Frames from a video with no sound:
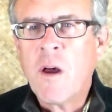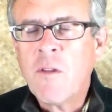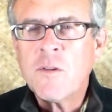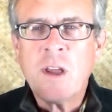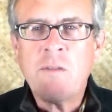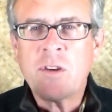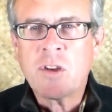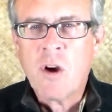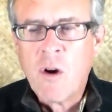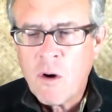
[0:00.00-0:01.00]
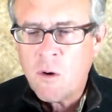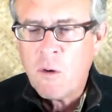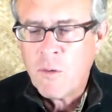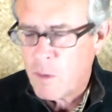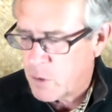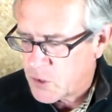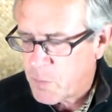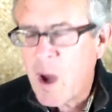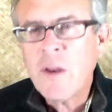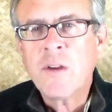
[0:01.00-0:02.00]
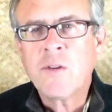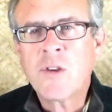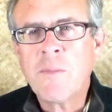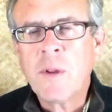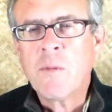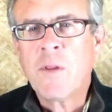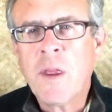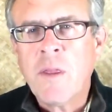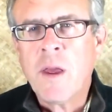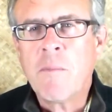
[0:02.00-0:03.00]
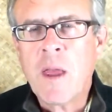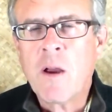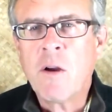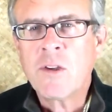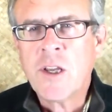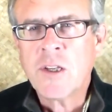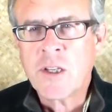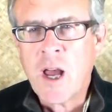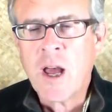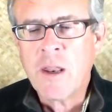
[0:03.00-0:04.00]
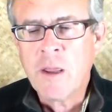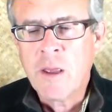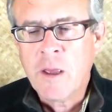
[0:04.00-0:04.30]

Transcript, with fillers: Others have this call, they're responding to something within them, they call, say is God.